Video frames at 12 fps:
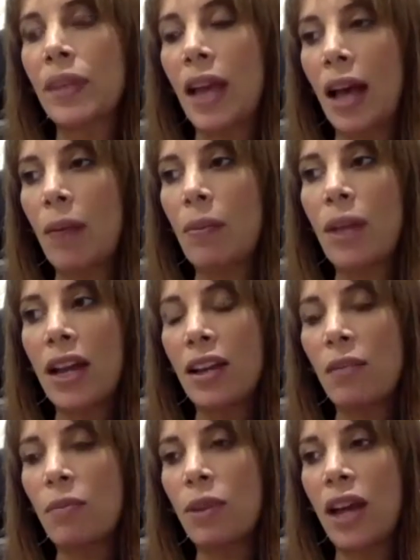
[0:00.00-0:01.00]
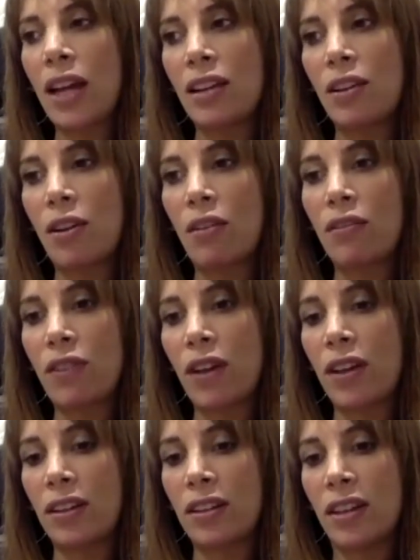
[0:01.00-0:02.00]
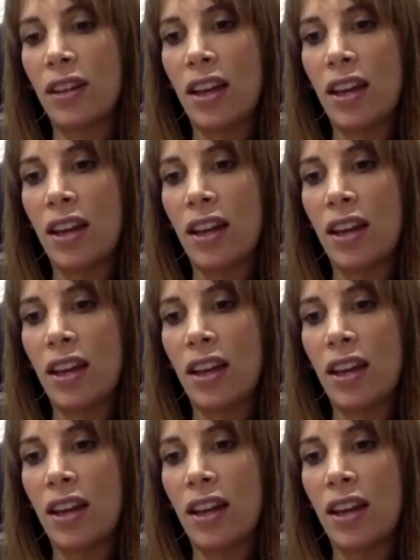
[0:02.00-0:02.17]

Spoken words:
And we had a lot of fun.